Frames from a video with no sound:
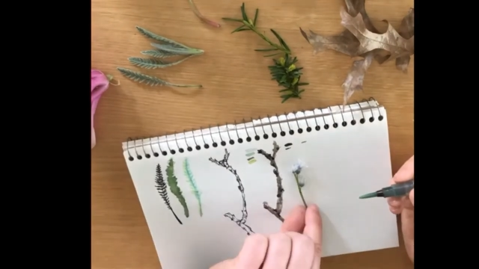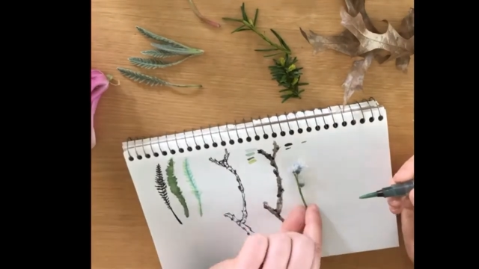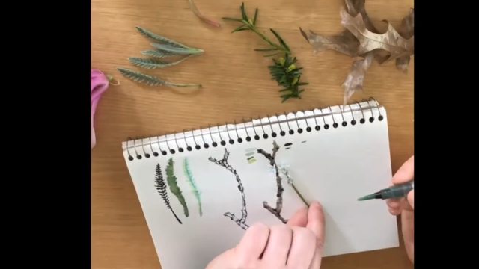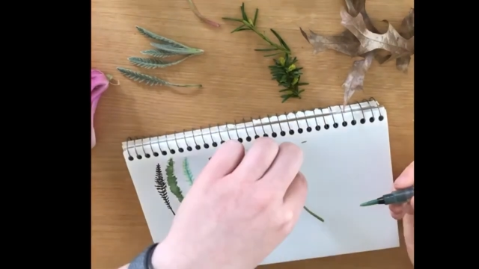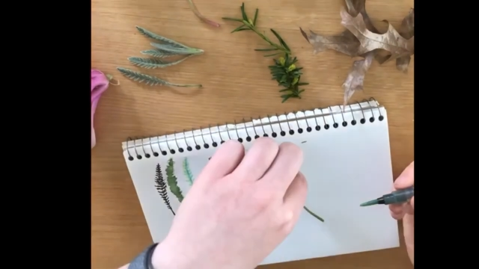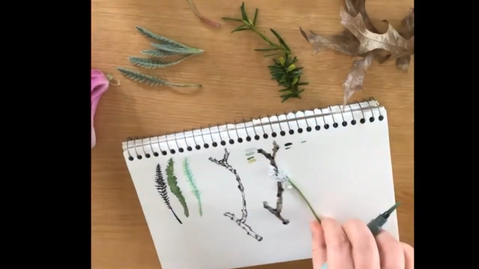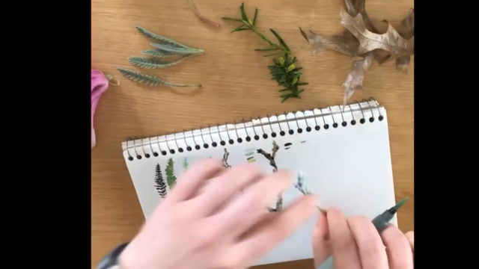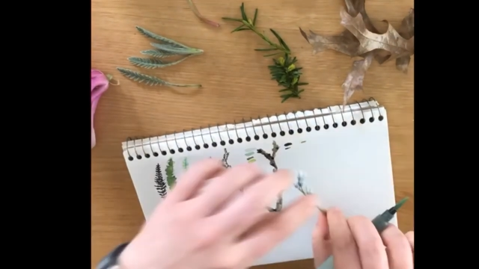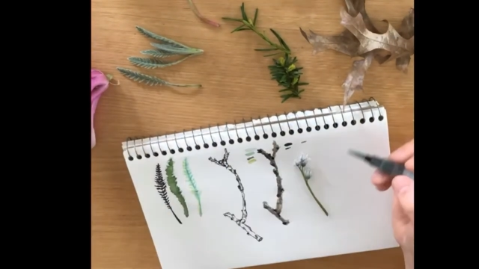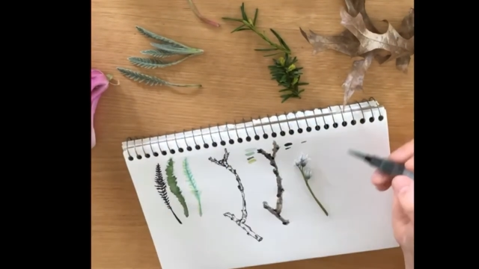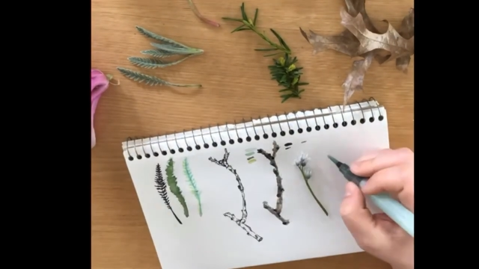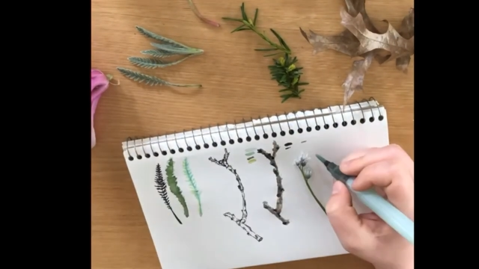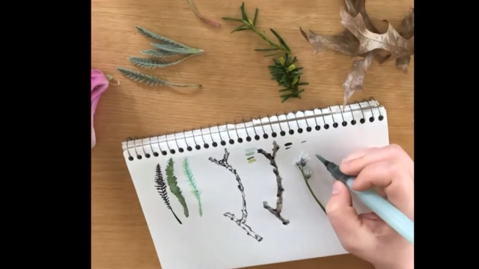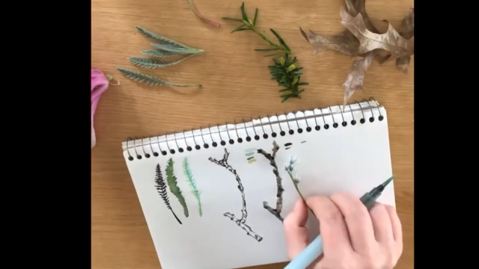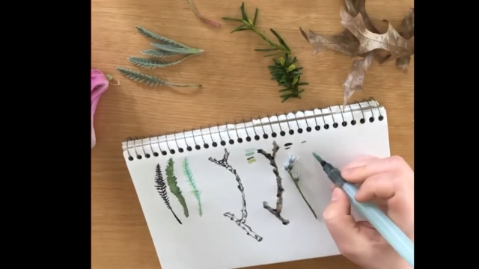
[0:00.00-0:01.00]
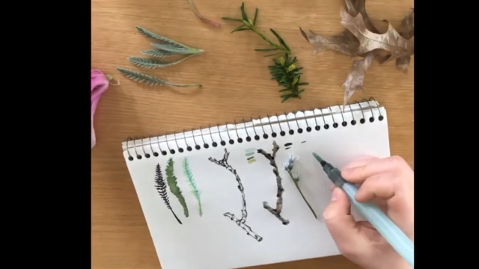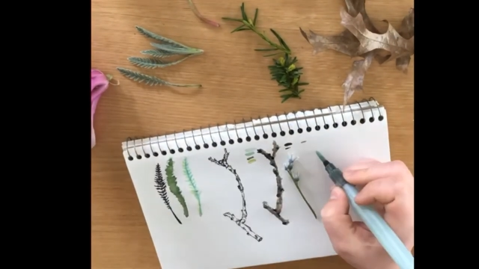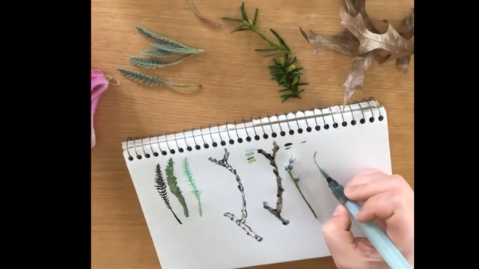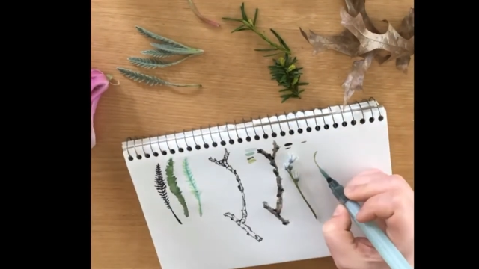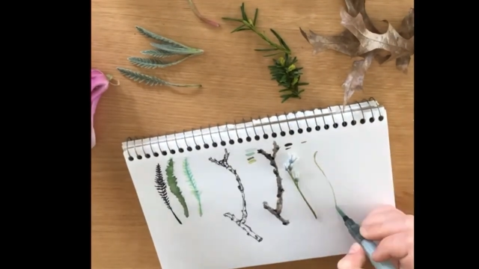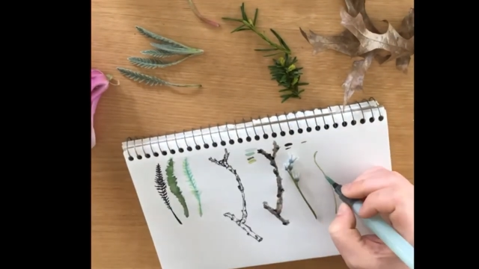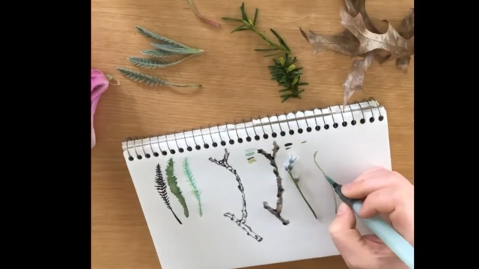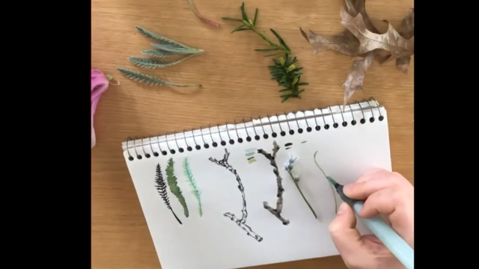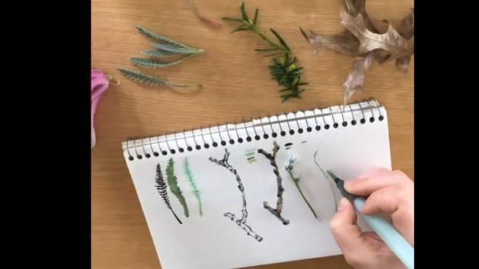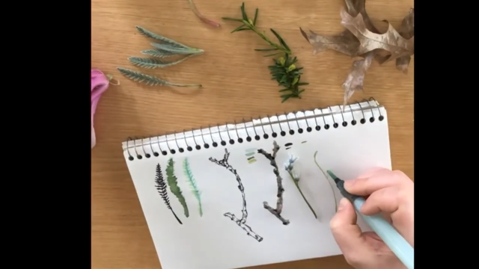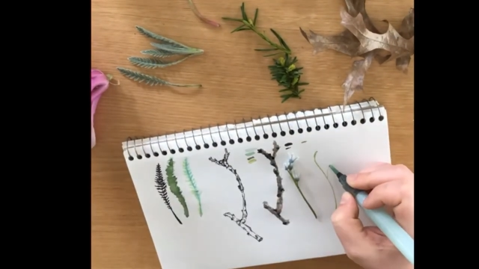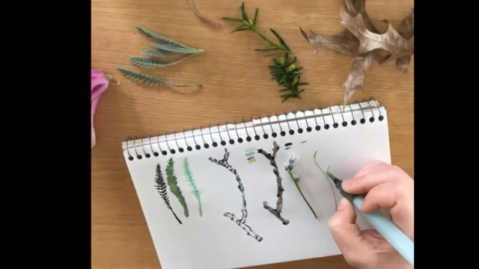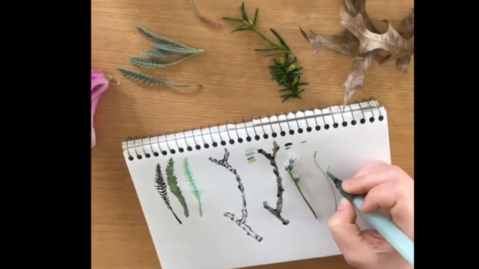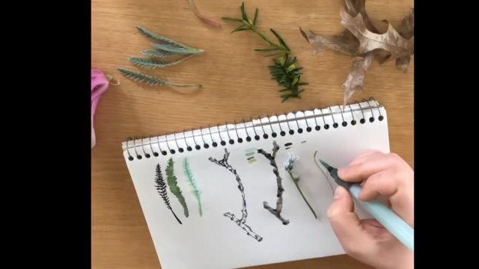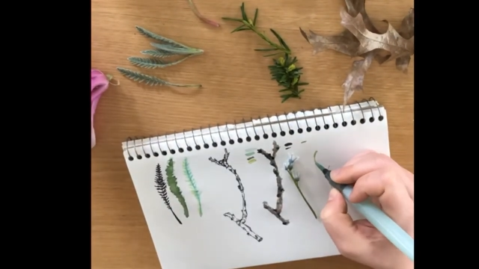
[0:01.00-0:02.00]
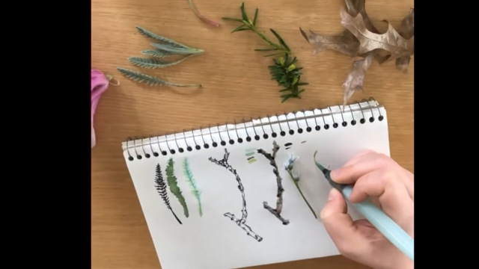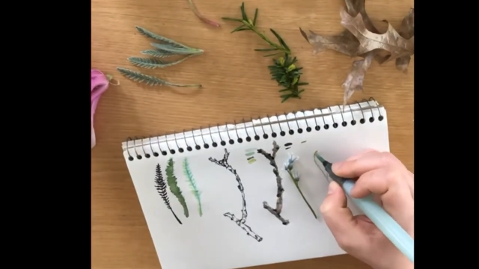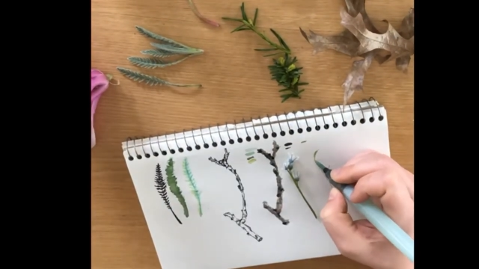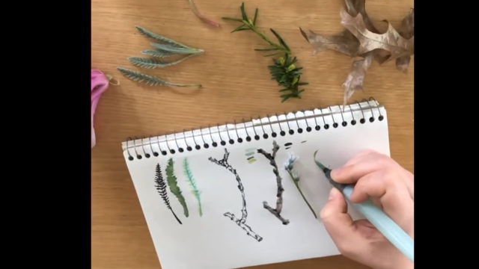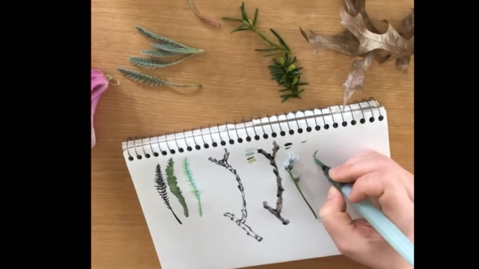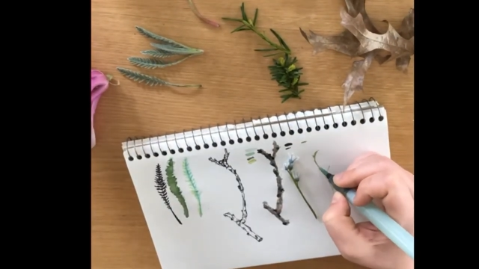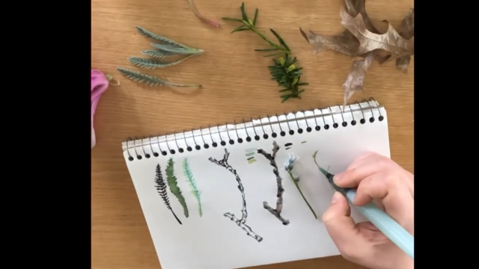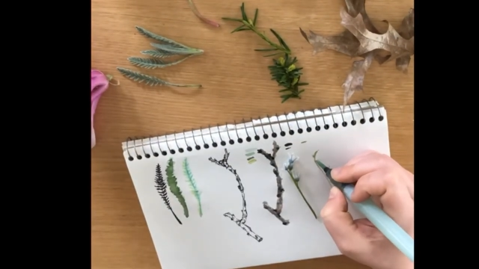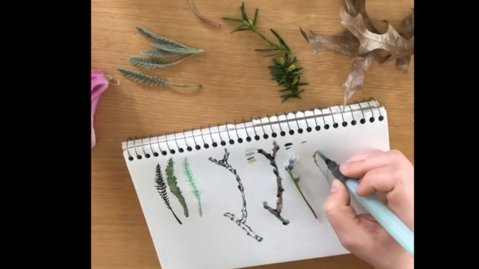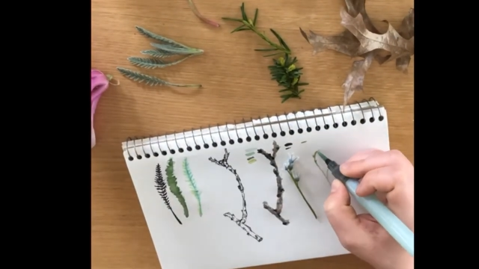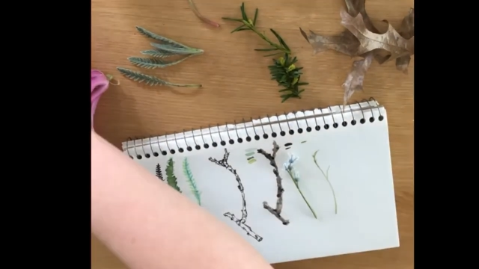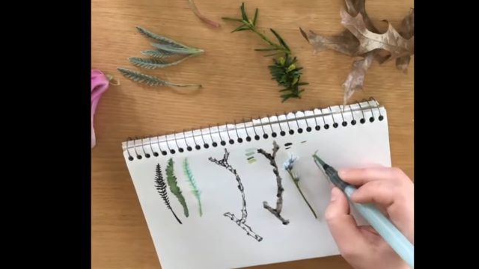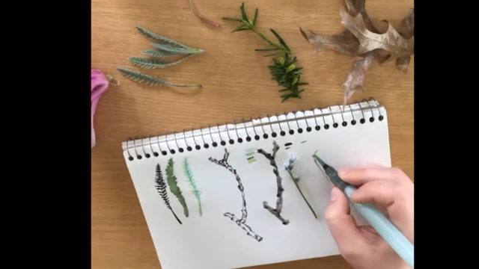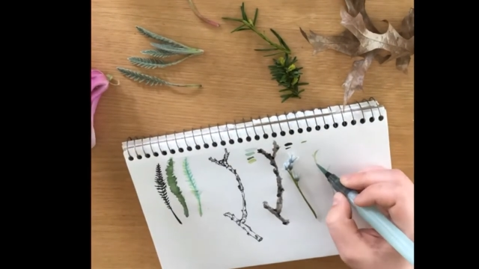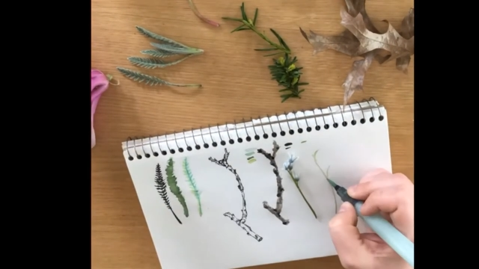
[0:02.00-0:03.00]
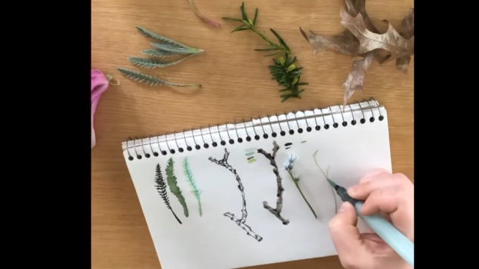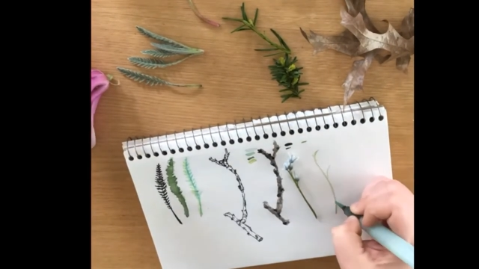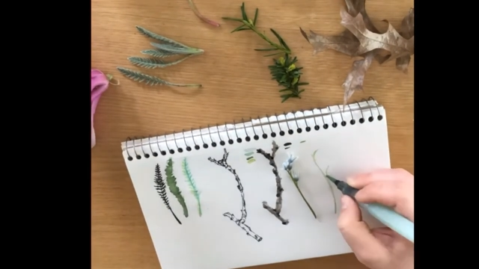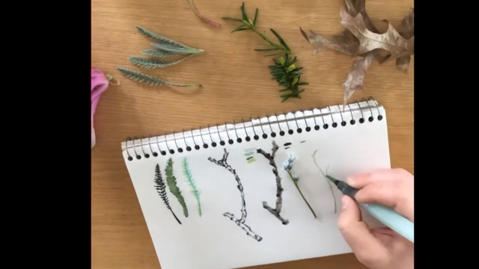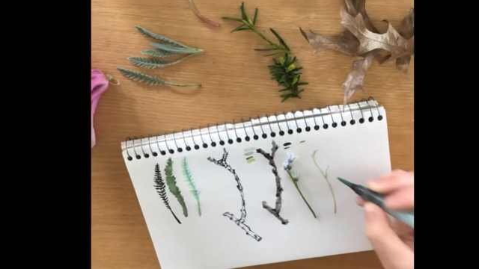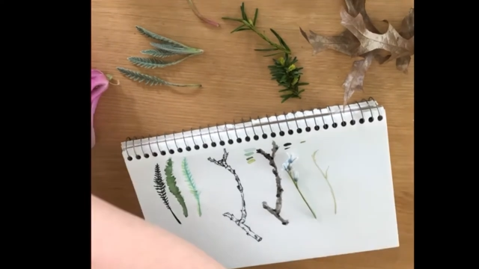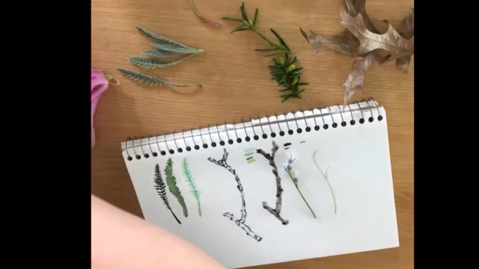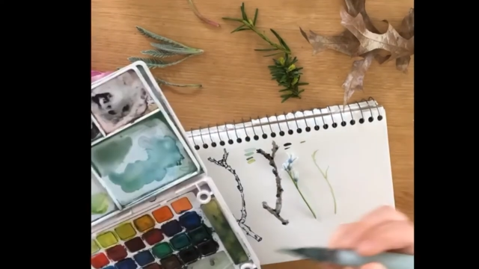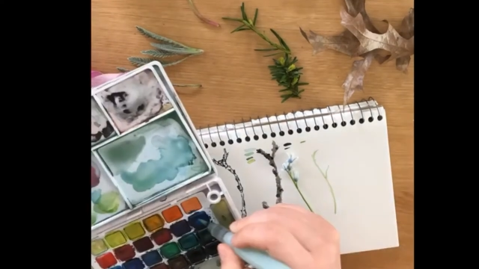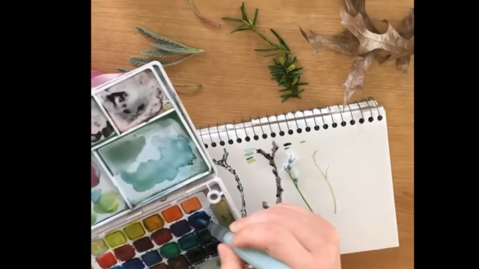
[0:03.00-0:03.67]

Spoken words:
Nobody's mouth can be seen.